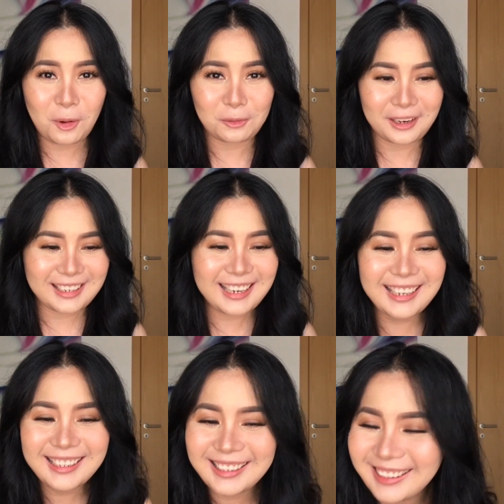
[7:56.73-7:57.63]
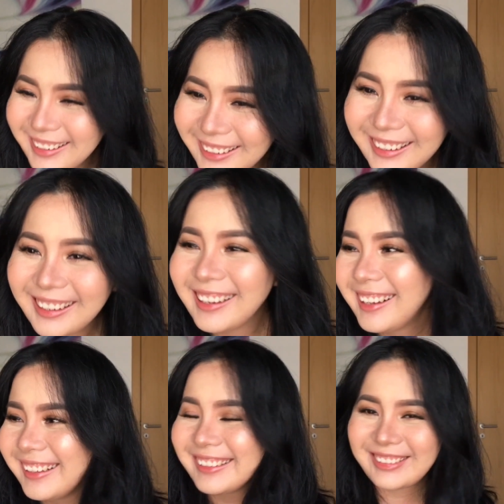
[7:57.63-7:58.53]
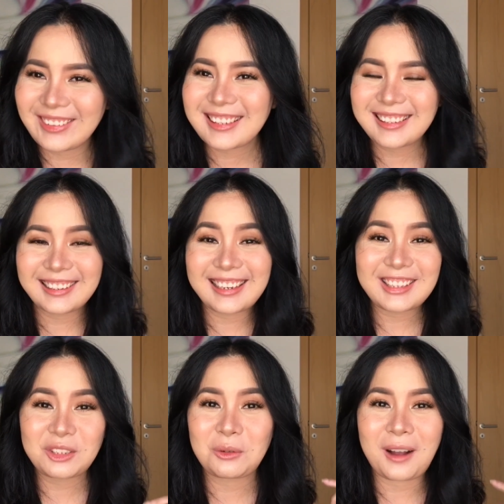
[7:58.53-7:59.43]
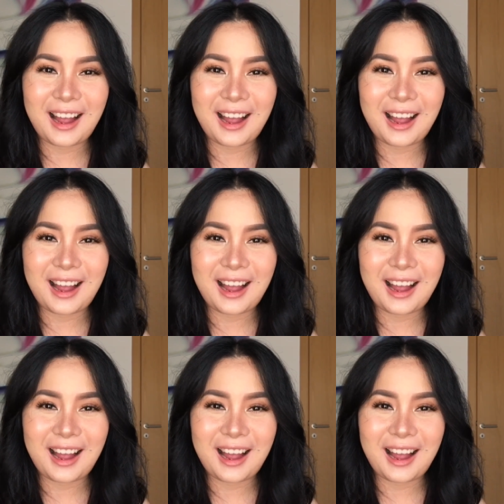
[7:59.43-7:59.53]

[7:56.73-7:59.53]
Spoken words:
already. So it's nearly 2